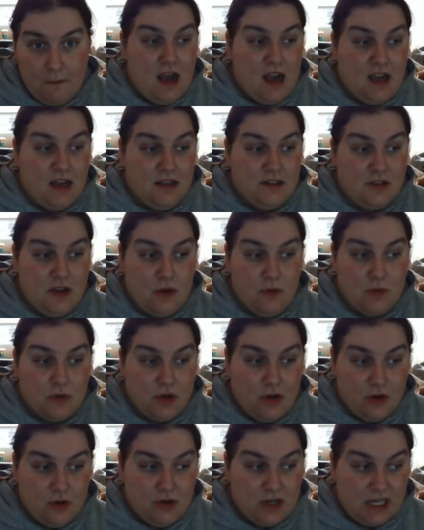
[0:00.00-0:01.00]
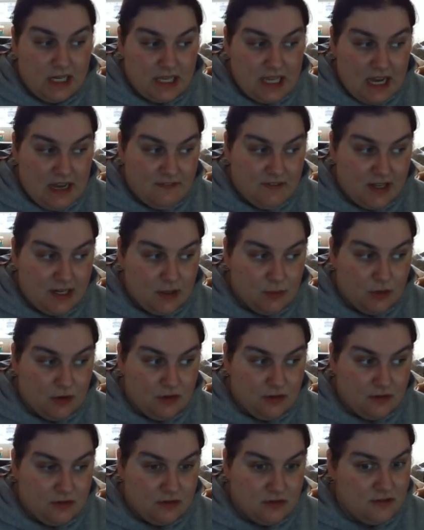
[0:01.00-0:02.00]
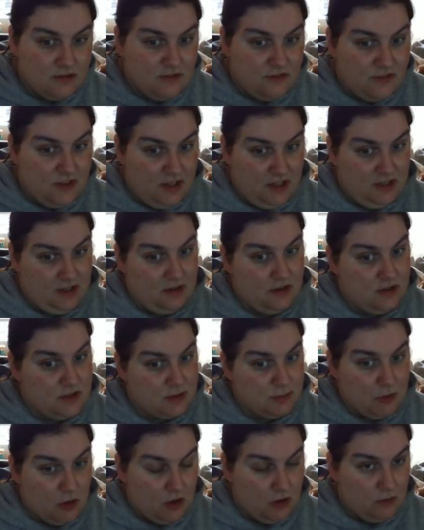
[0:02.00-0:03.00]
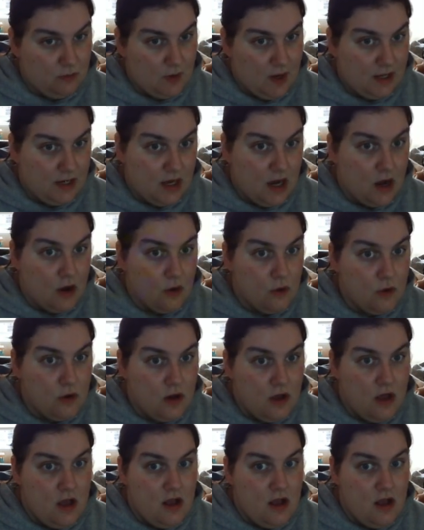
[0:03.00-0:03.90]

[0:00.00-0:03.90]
I don't currently have anyone filling her spot right now,